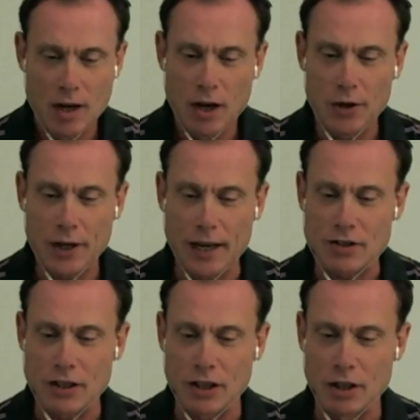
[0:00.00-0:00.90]
Okay,
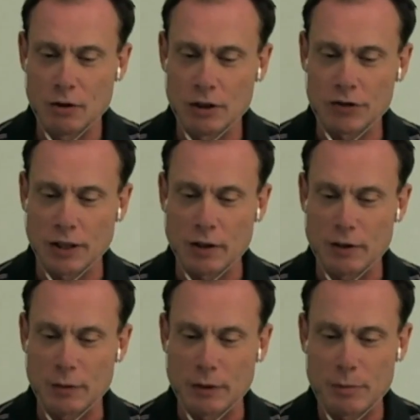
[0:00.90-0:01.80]
so it looks
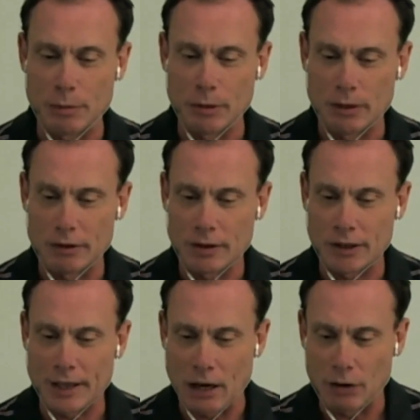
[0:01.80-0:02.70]
like people are
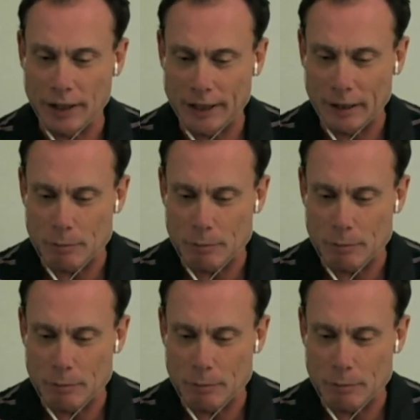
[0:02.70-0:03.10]
now getting